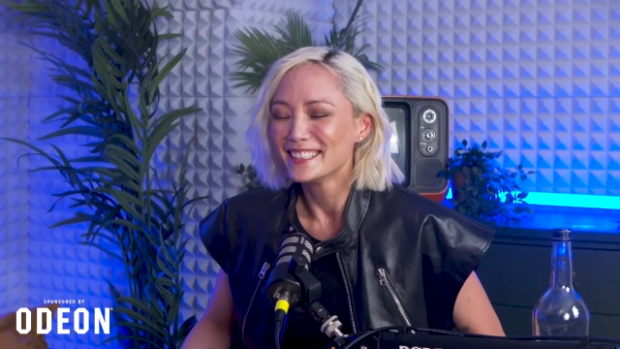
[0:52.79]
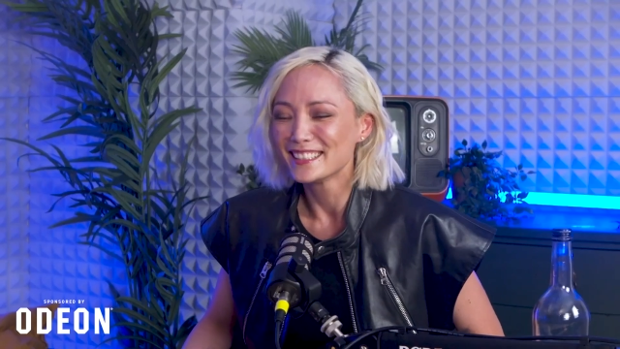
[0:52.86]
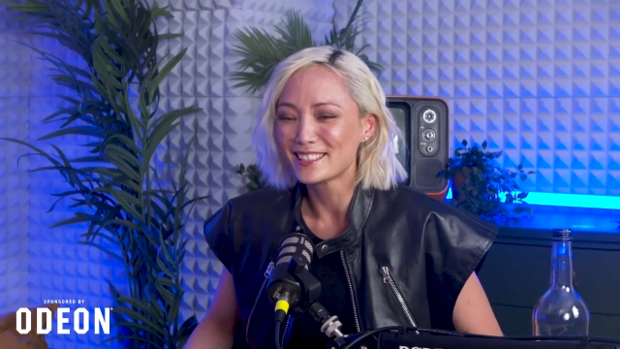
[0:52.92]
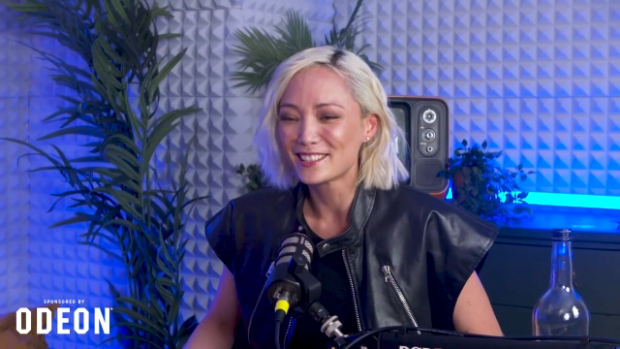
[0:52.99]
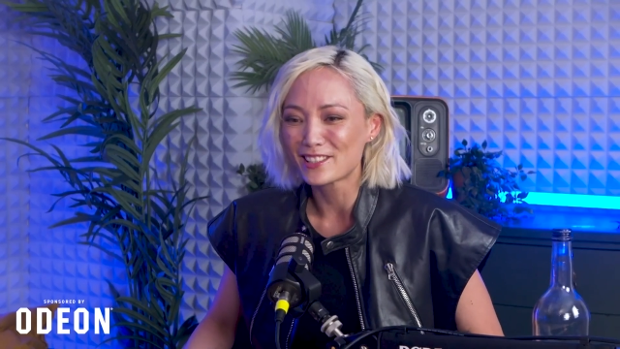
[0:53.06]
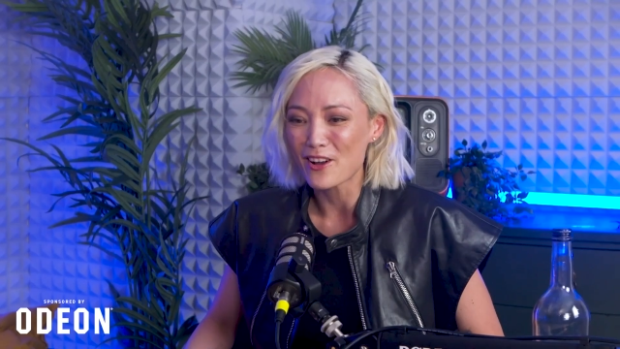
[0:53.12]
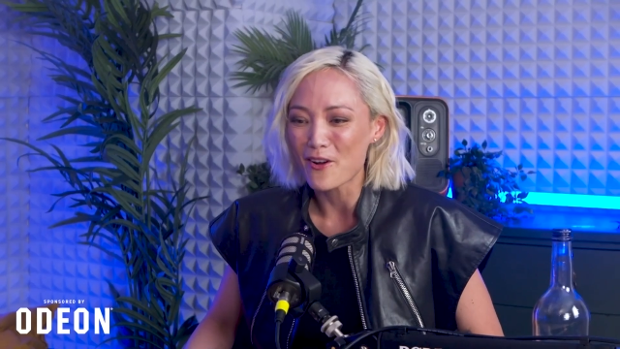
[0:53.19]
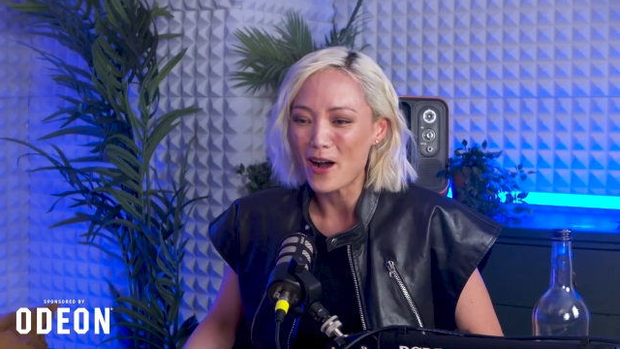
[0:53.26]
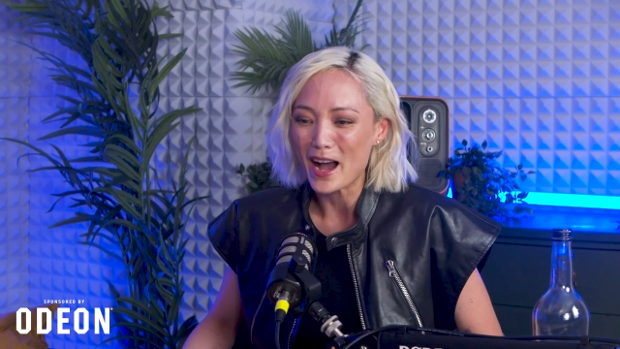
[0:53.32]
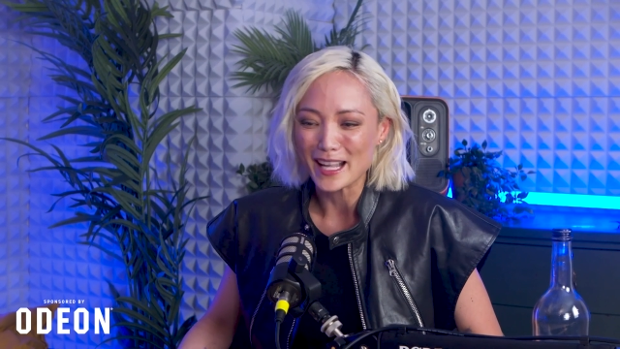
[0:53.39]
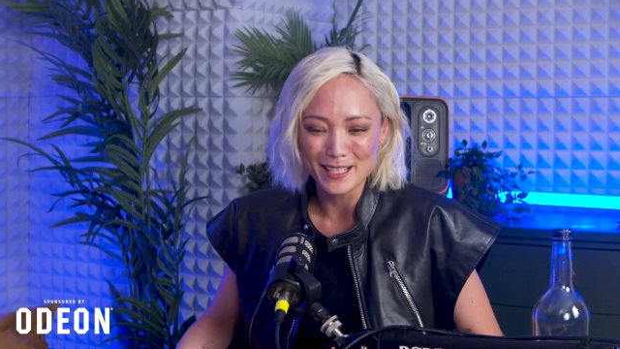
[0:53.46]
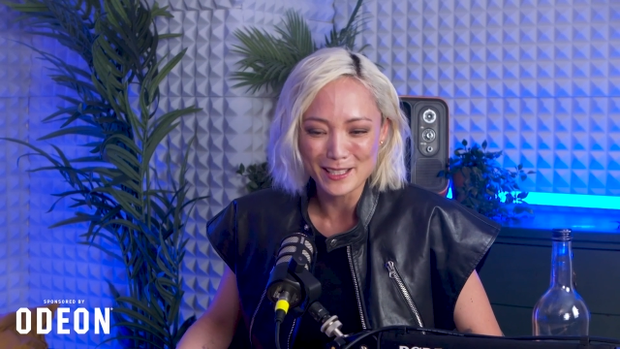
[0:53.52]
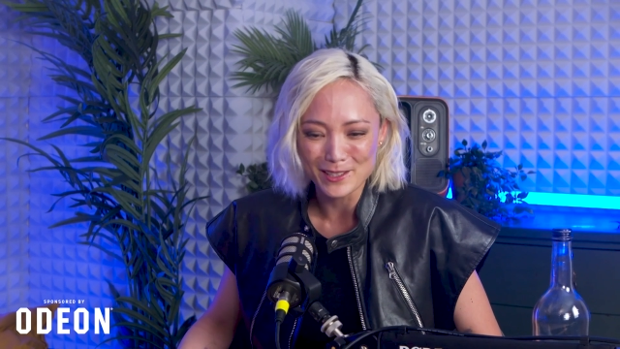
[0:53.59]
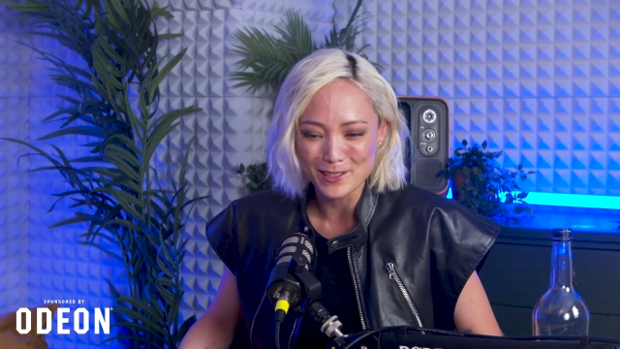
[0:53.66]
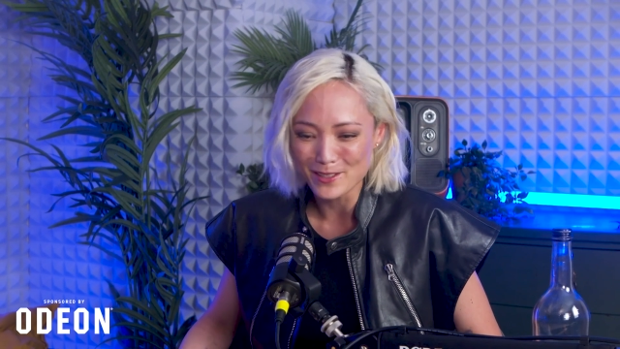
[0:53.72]
So I
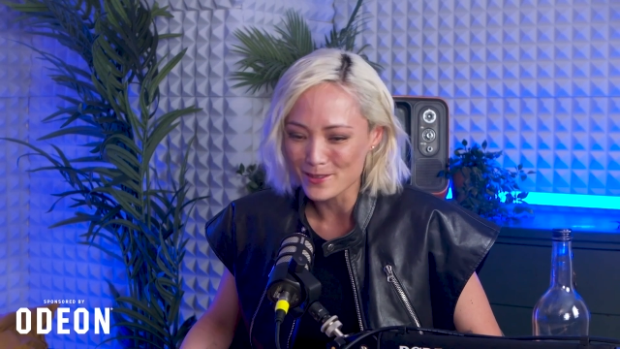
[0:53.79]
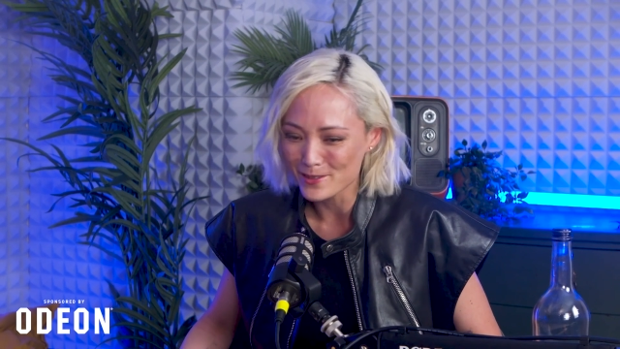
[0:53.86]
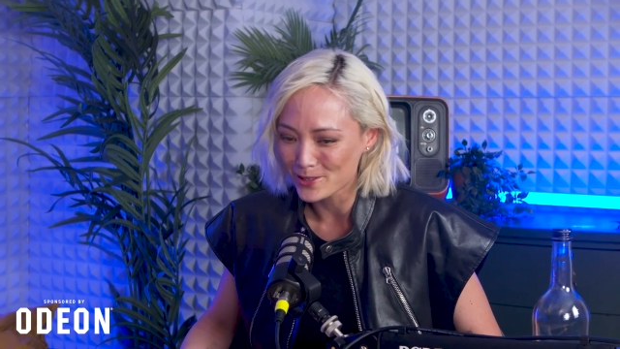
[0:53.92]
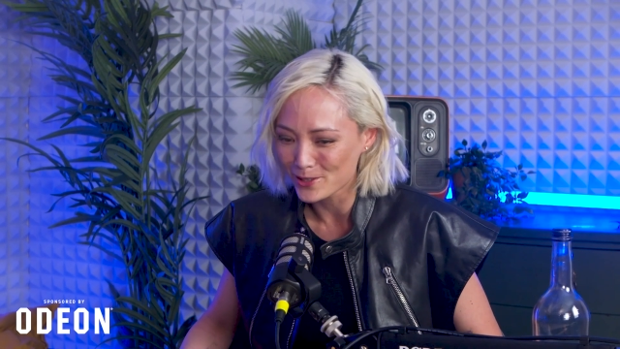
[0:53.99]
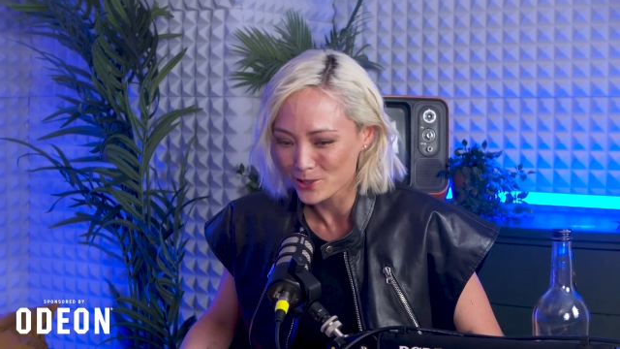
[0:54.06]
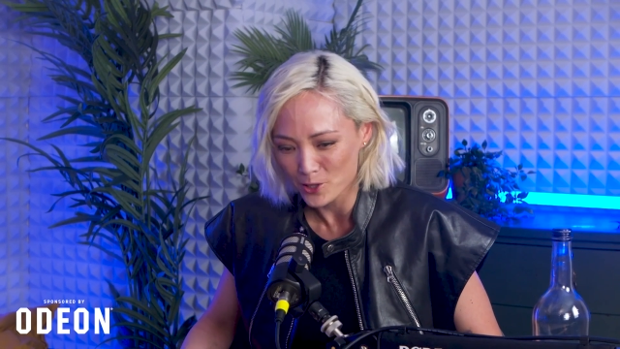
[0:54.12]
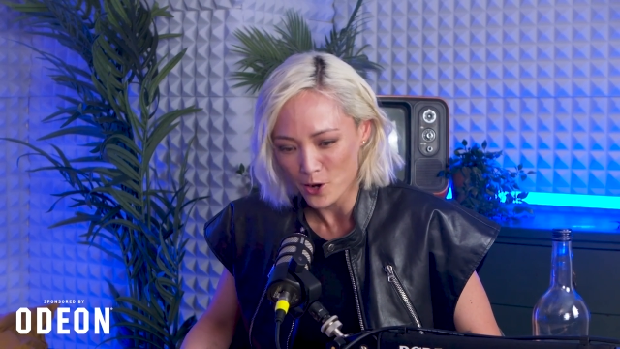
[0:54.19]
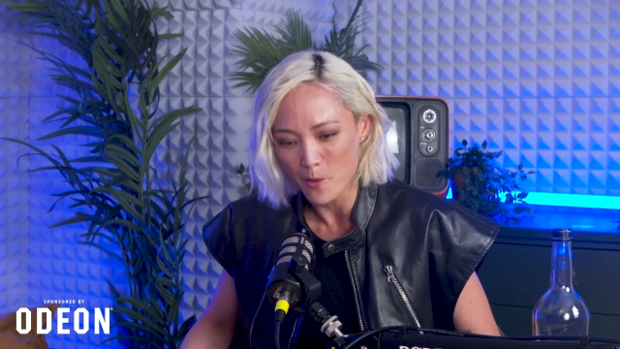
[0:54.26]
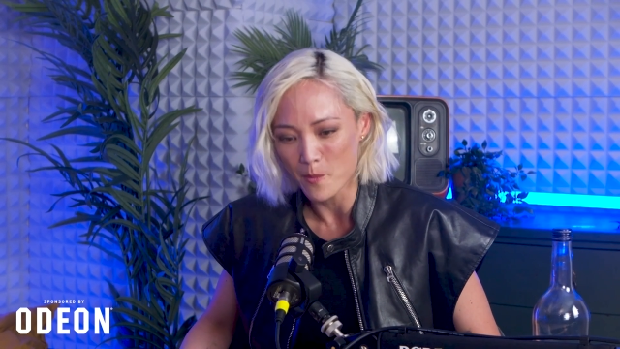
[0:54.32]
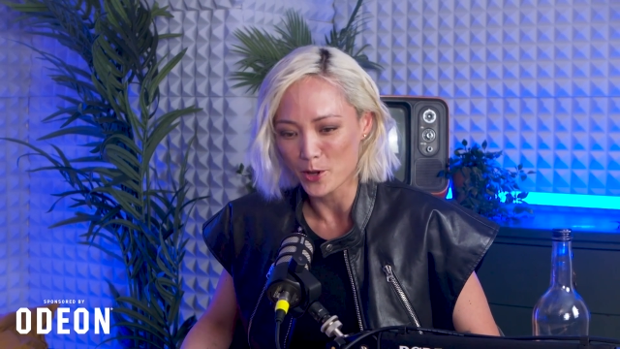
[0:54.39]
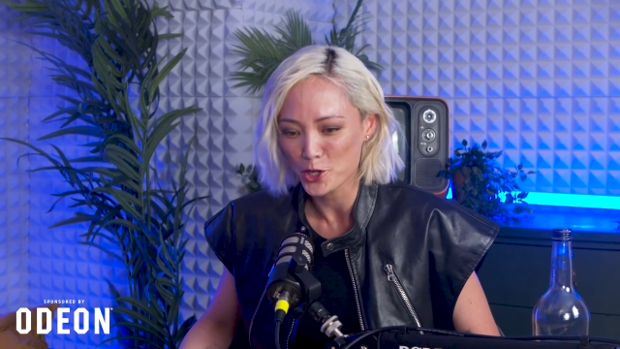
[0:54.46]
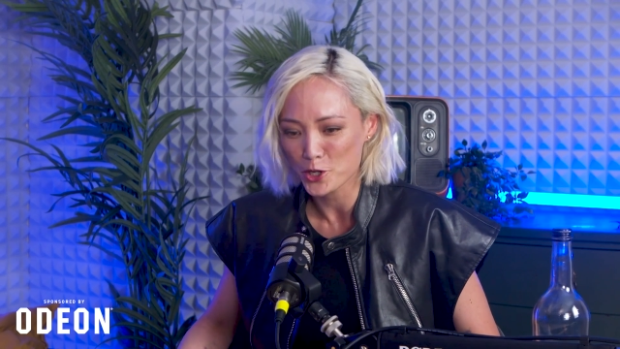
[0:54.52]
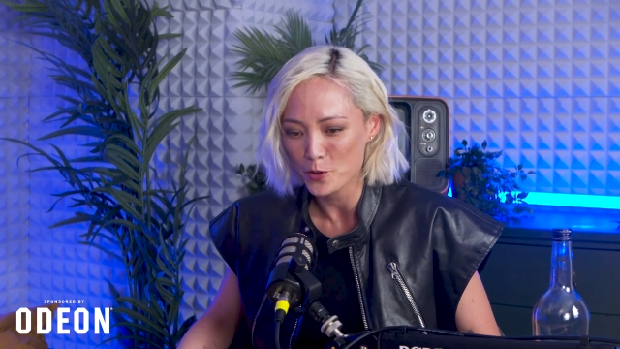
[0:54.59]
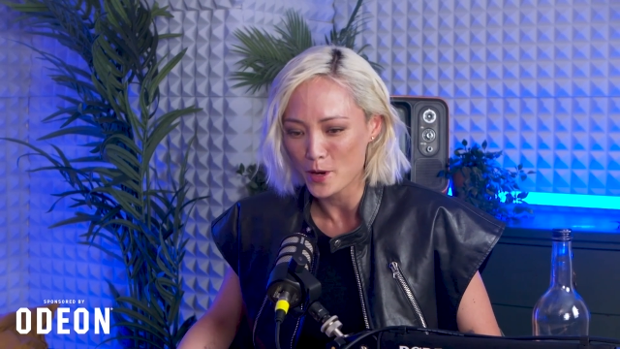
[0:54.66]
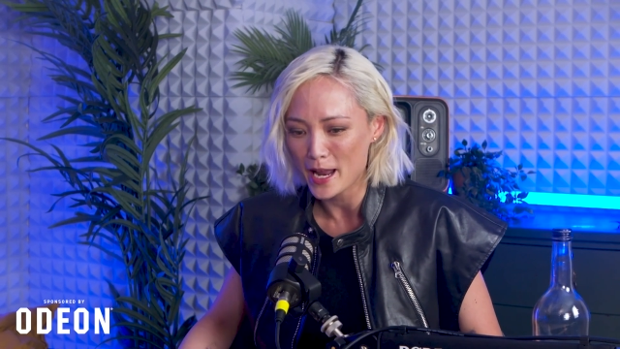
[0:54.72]
did so
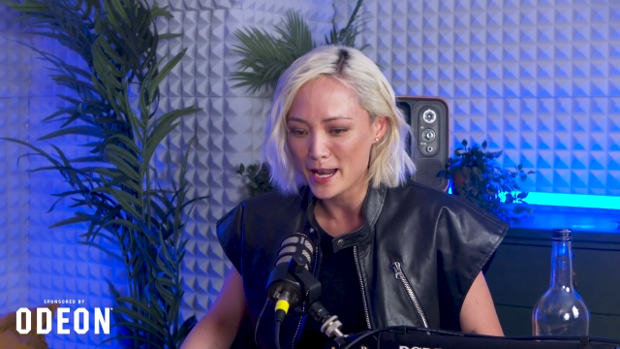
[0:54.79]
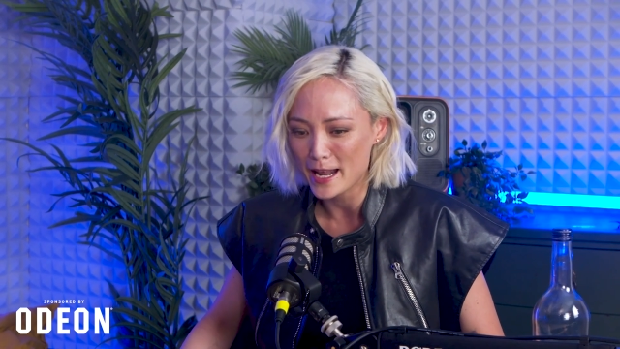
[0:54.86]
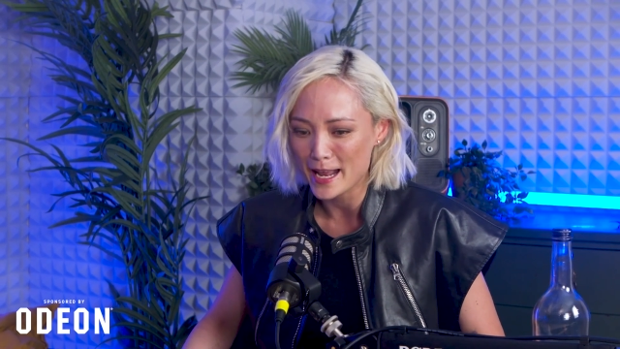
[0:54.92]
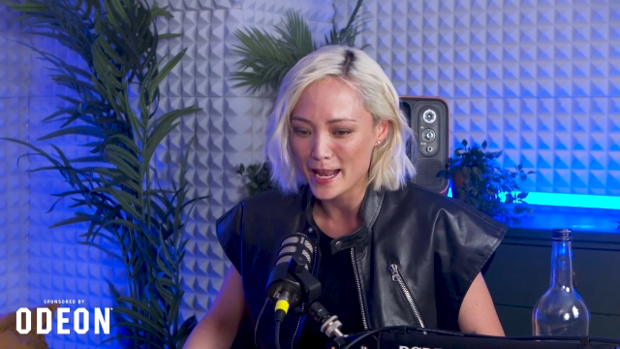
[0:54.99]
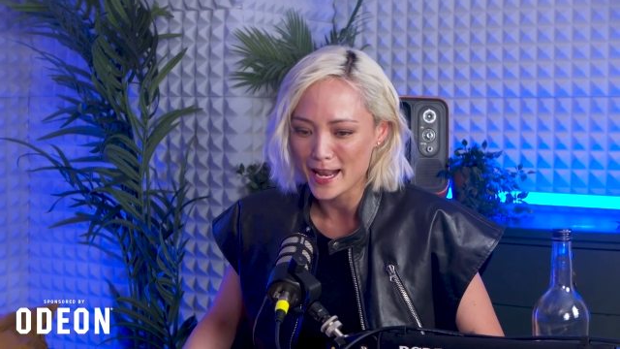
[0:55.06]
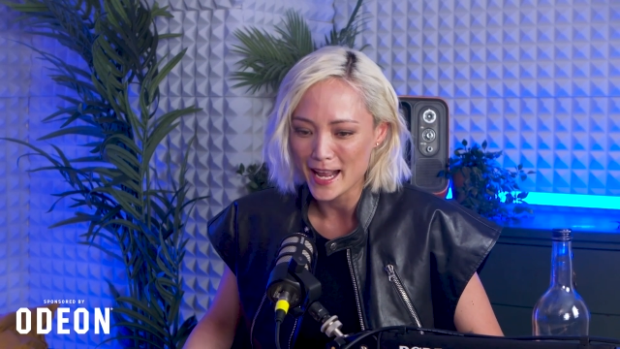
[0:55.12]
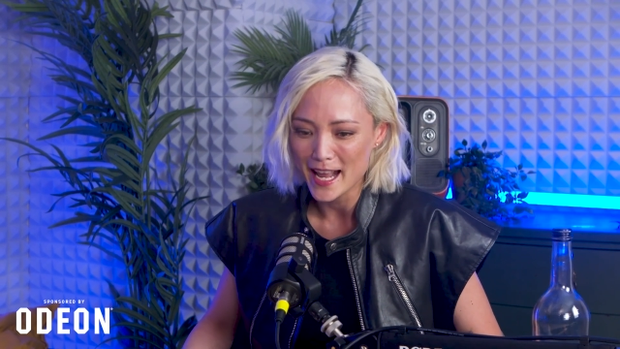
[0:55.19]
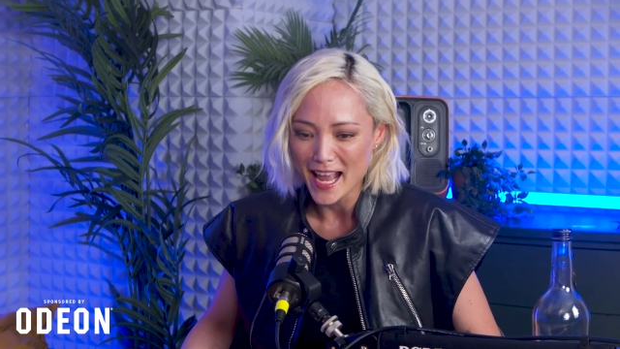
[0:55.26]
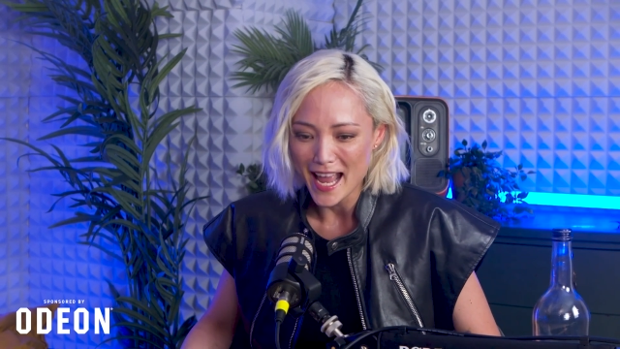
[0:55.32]
much training,